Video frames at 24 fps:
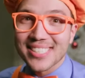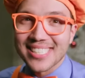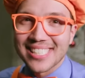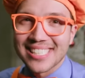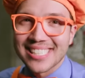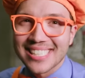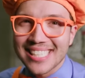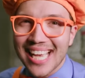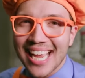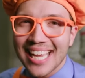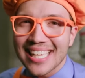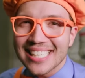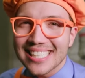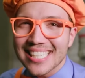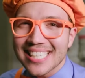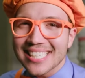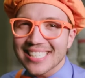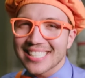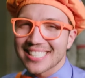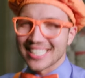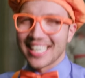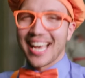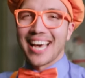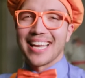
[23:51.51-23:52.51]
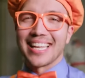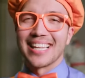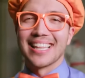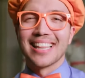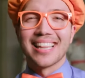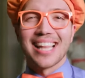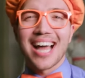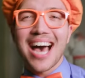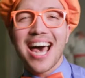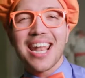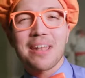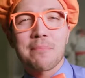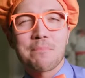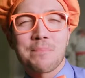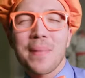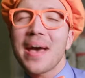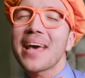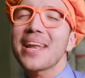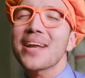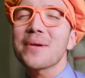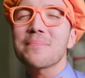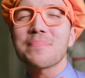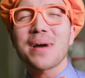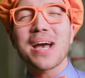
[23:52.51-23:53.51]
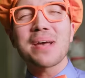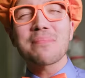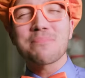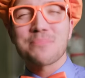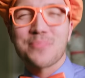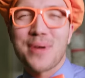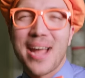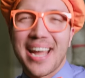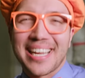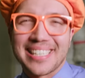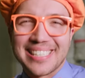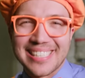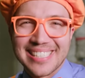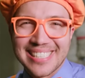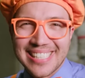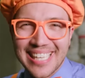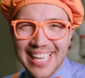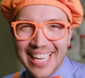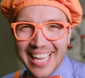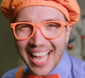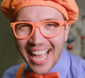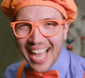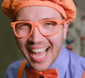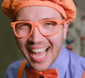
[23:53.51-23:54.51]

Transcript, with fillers: and scientists got a lot better by practicing.